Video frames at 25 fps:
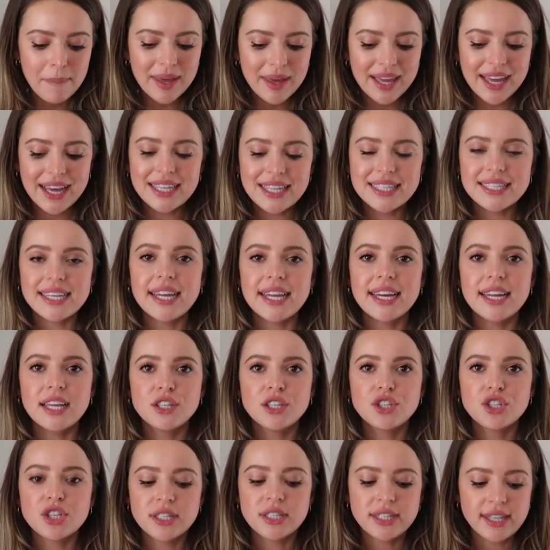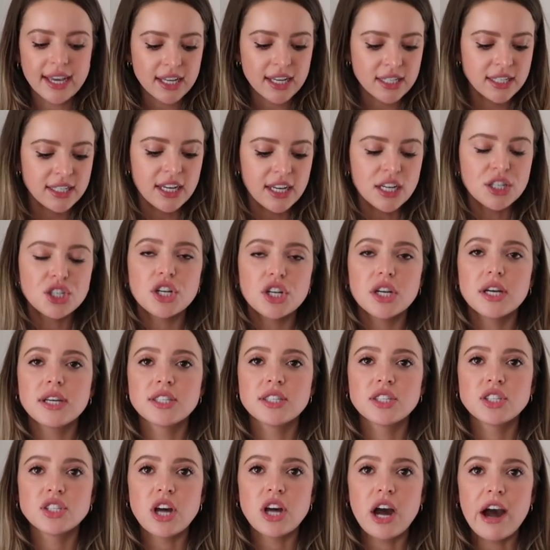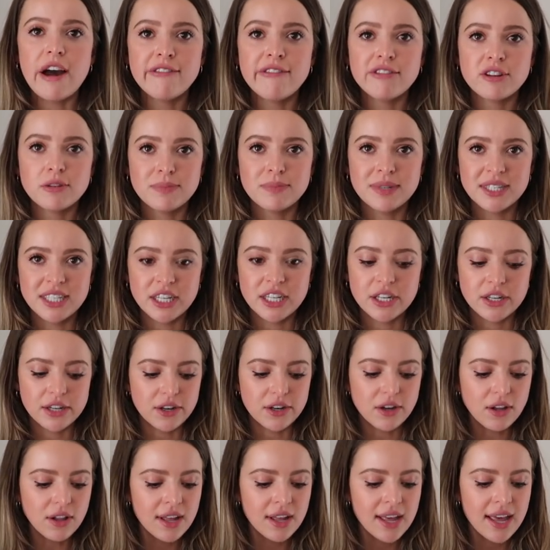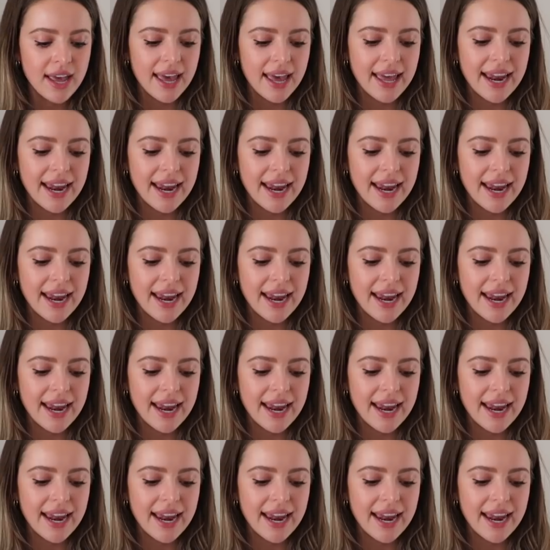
because it is just like such a soft material.